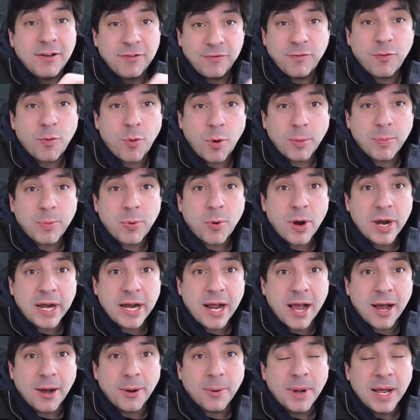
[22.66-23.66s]

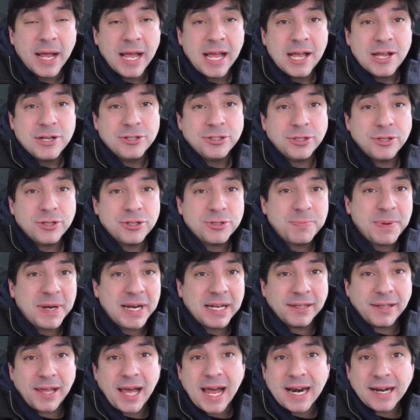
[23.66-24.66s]
4.0. So there's
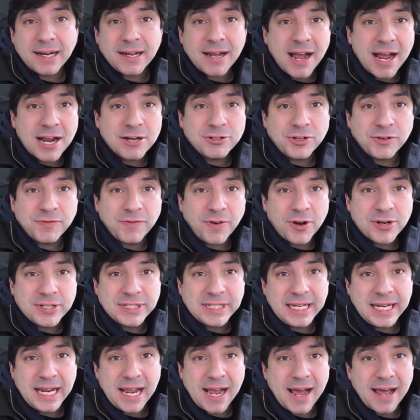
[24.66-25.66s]
been a lot of
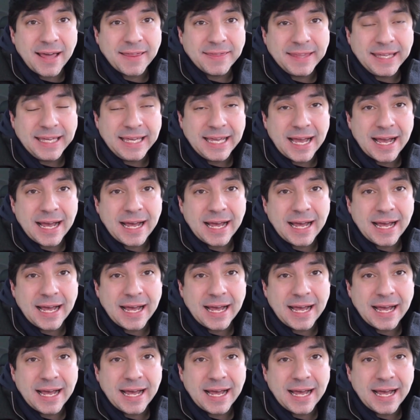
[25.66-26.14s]
controversy on the